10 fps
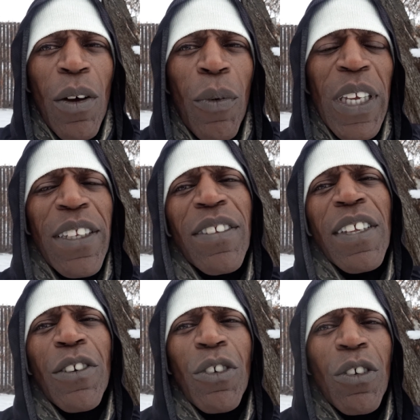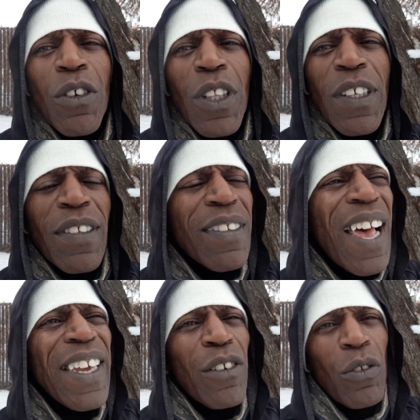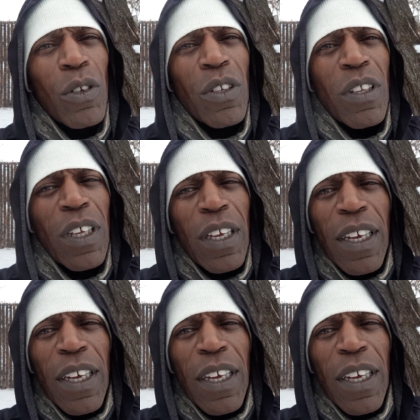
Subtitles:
we consider the cycles,